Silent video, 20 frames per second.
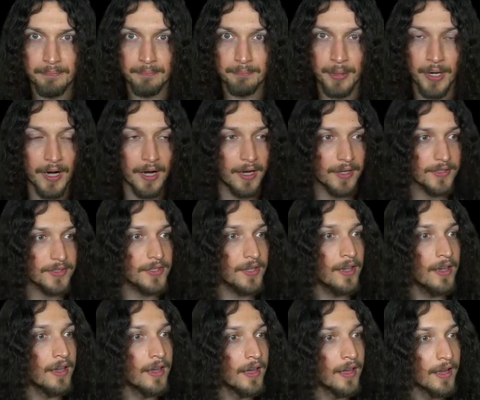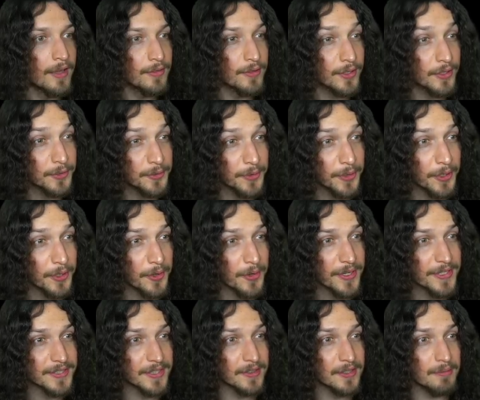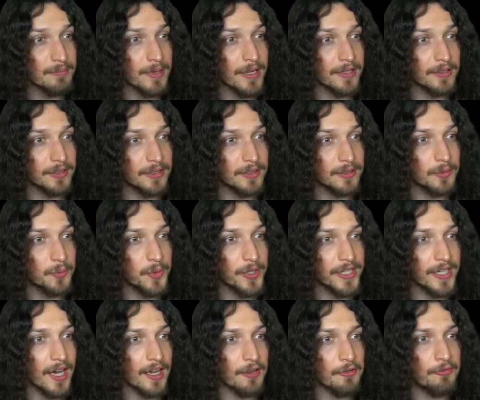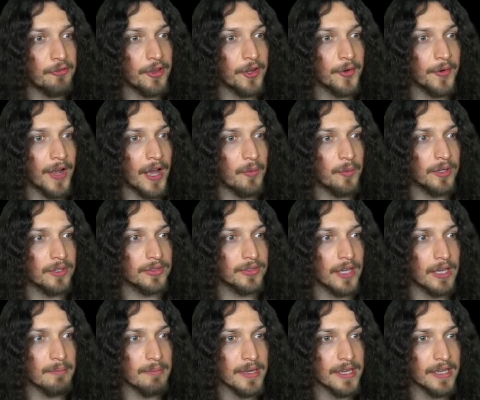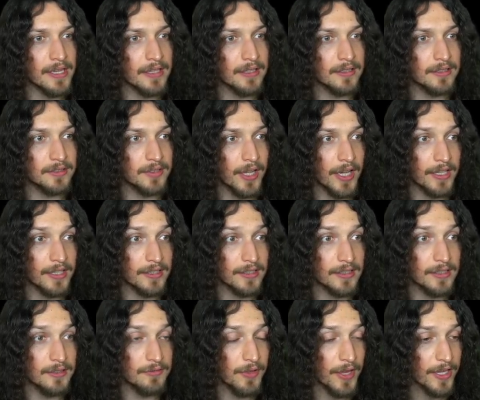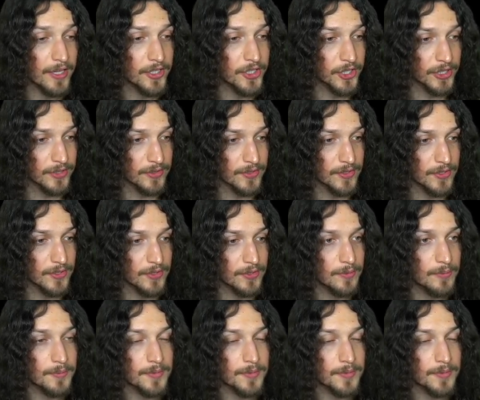Pause. The clue is in the middle. We gotta figure out what they mean, like invasions.